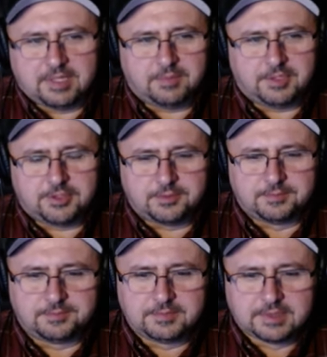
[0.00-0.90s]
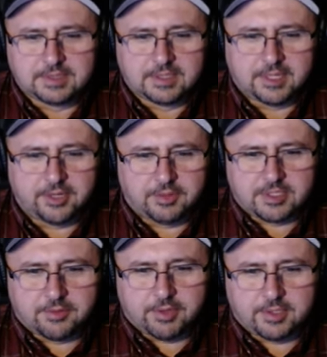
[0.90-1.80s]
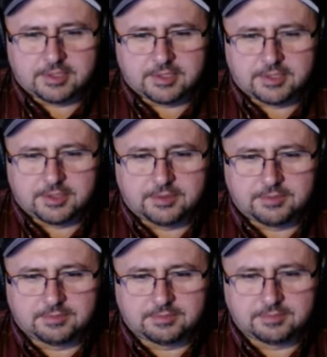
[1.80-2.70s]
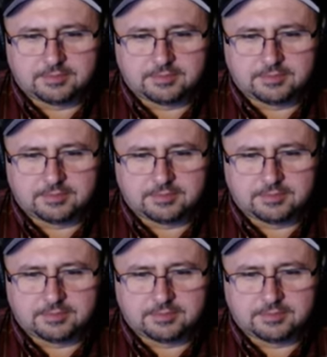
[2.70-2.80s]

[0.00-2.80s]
Yeah, me too. I know it's on Ron's list too.